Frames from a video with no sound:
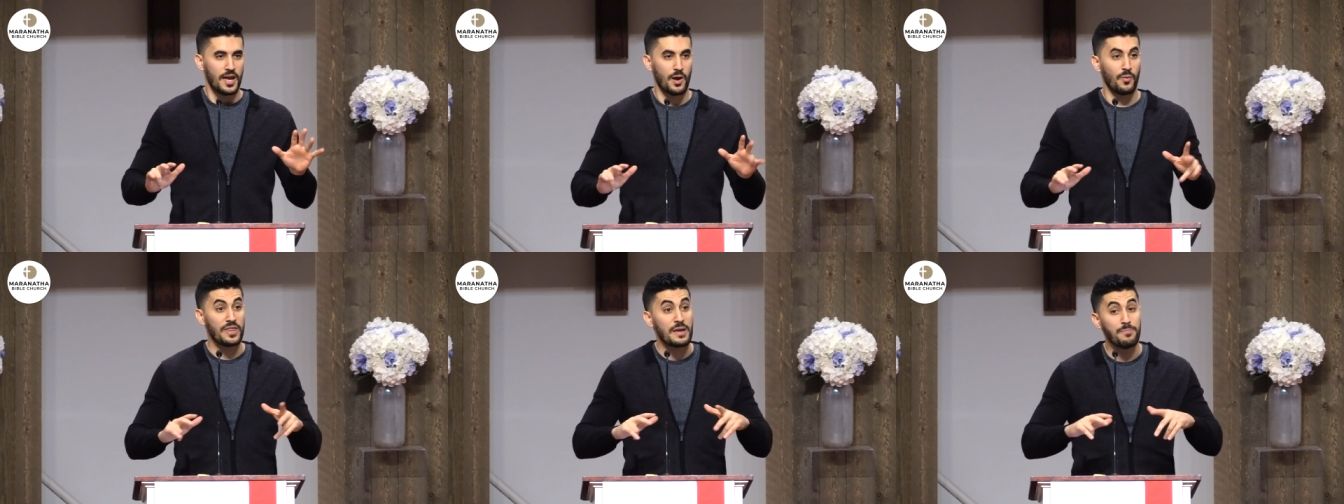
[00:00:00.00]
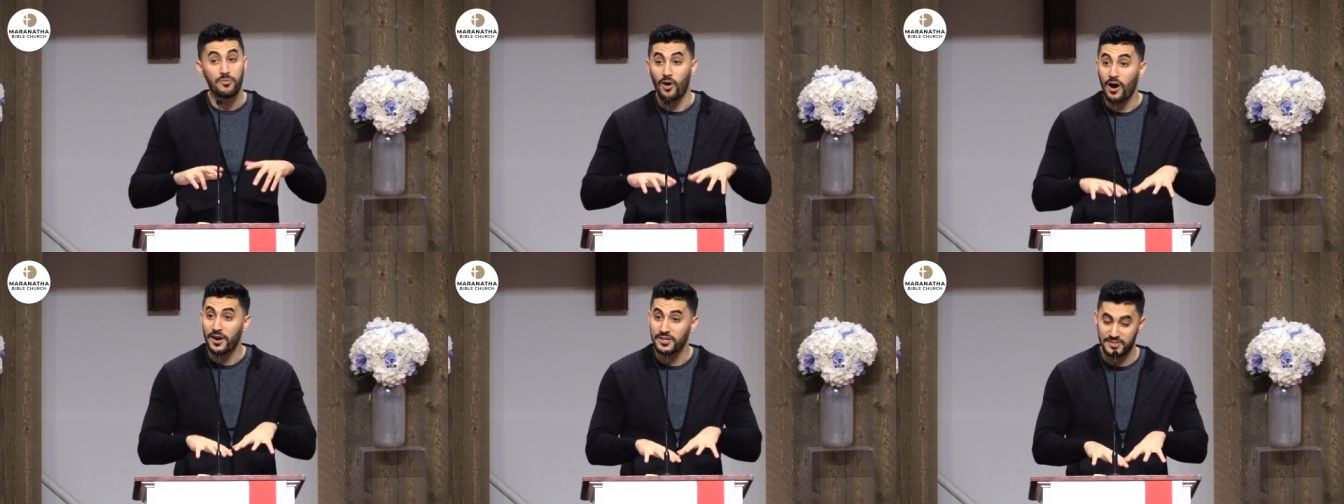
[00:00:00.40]
And when they
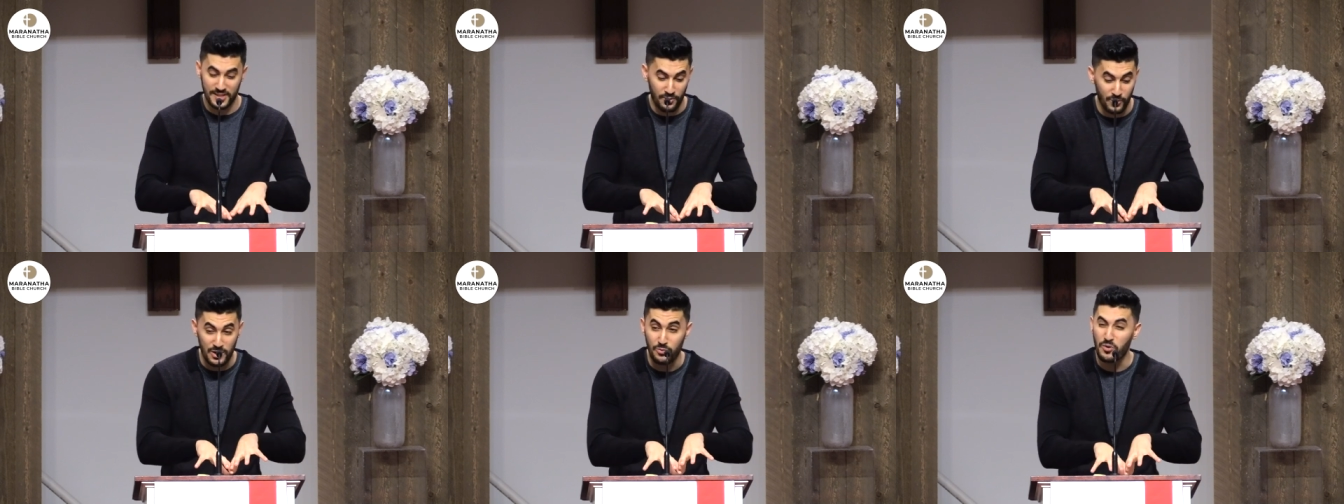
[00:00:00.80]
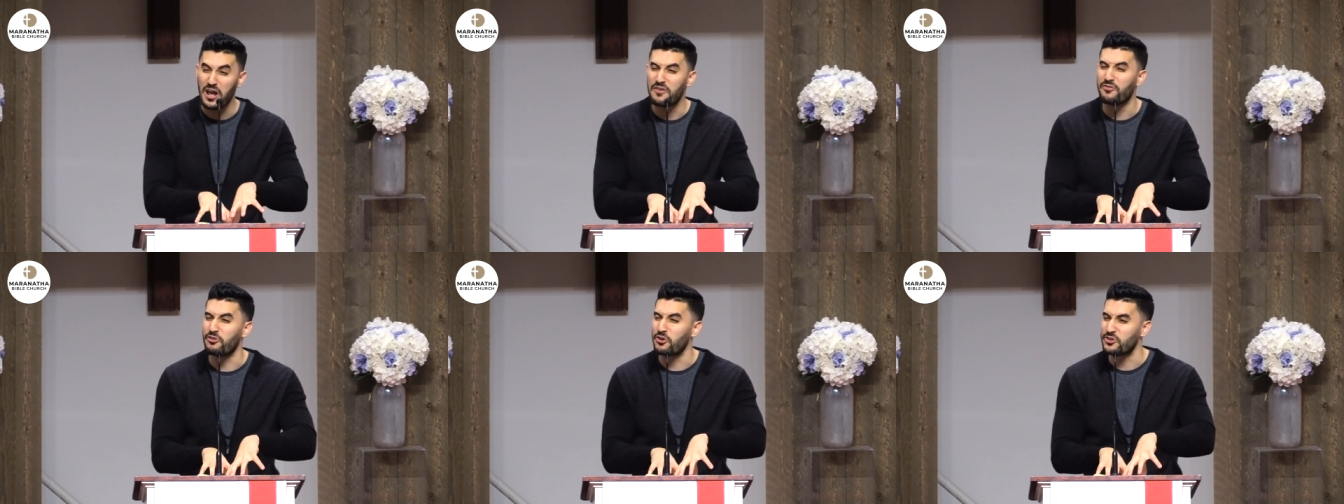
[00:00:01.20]
brought us there, we
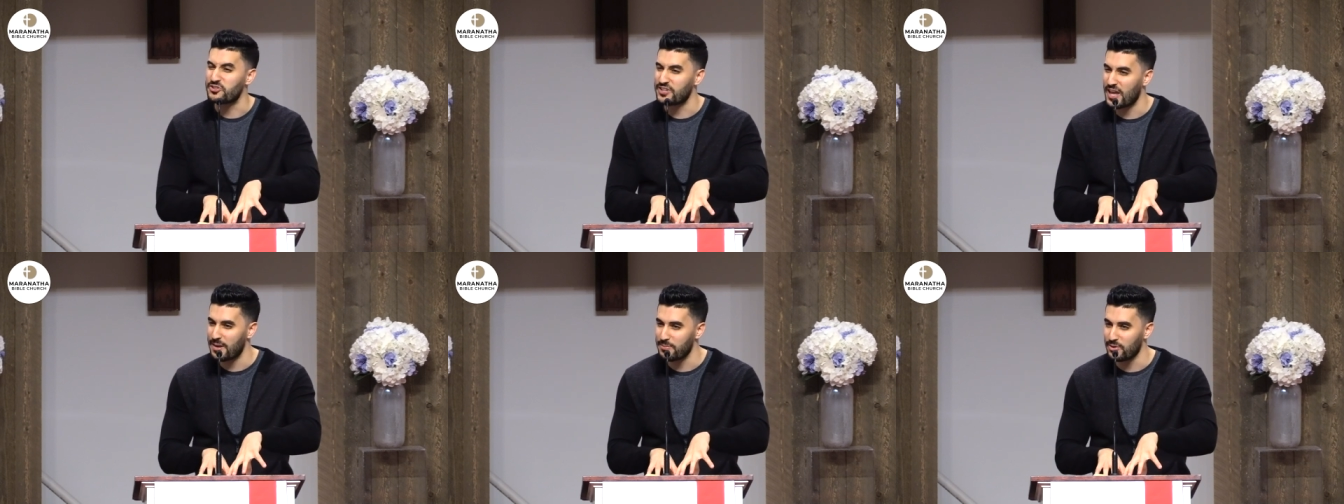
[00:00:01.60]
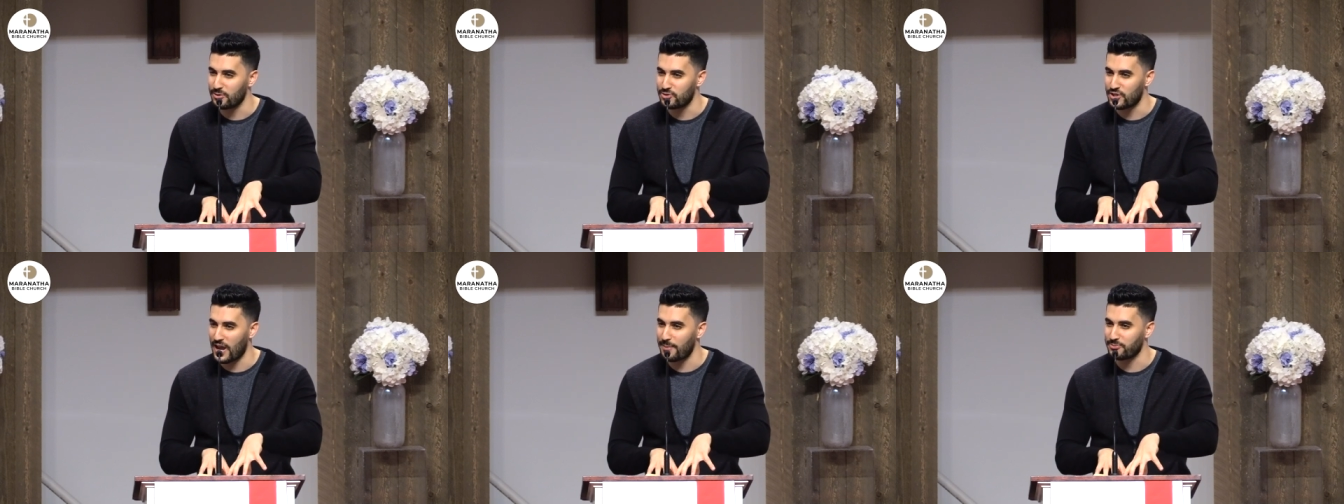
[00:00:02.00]
read 1
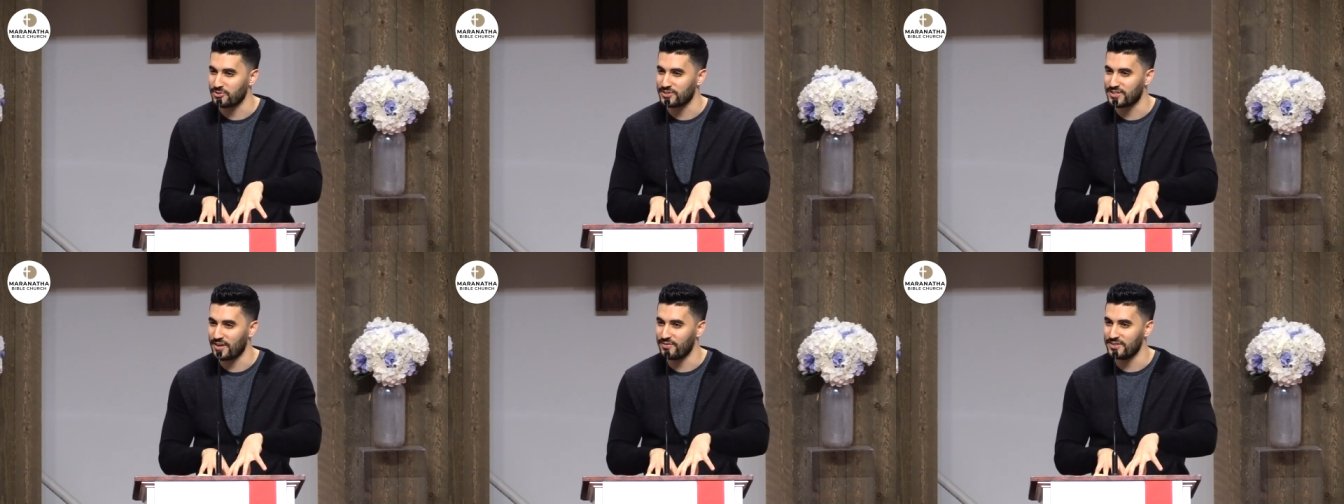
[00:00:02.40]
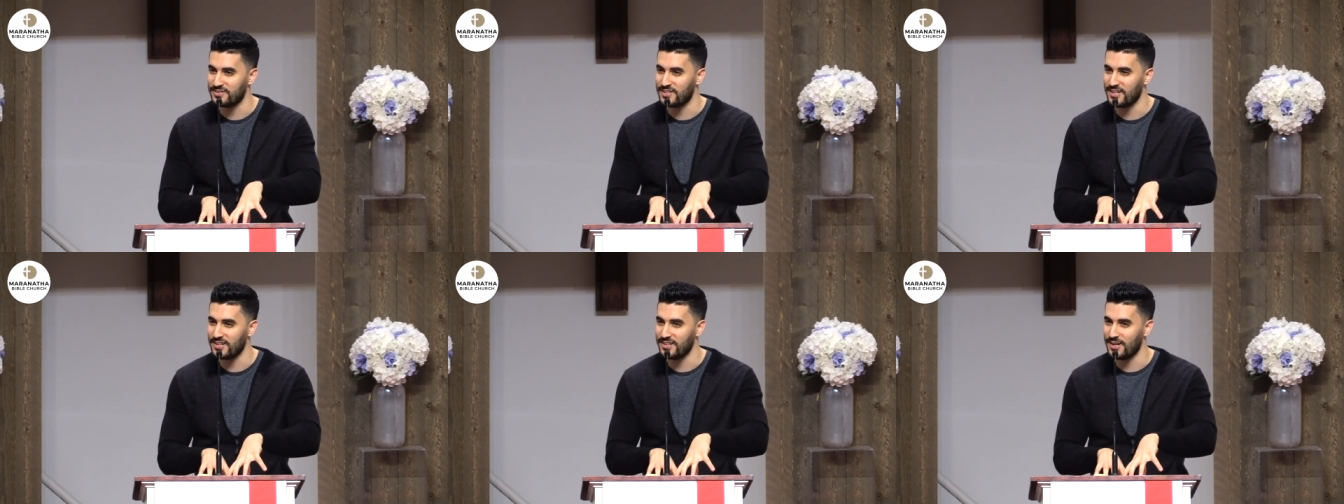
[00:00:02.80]
Samuel chapter
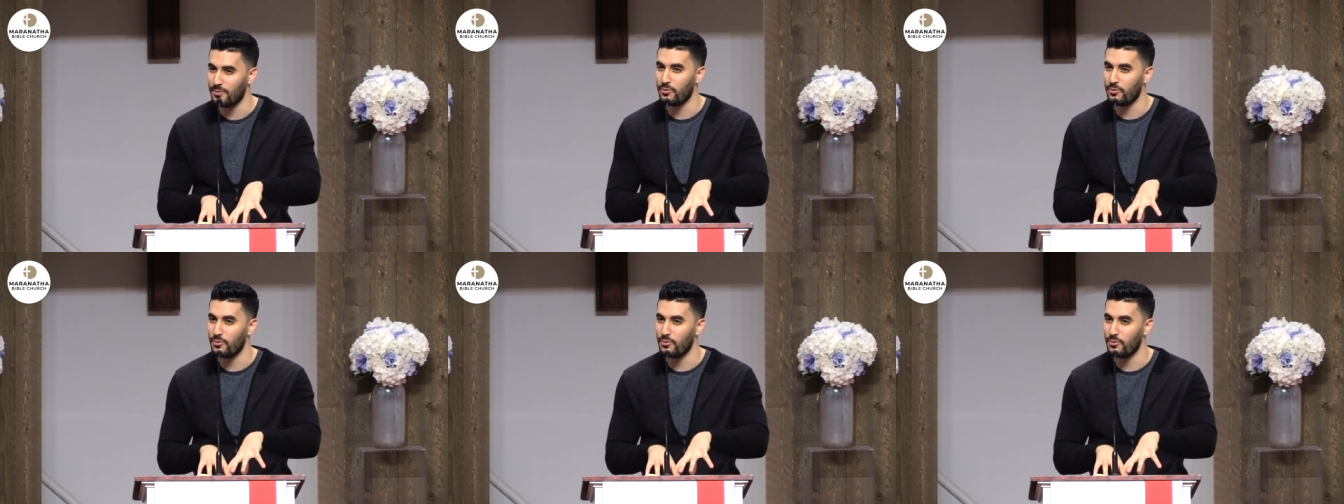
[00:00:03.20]
17.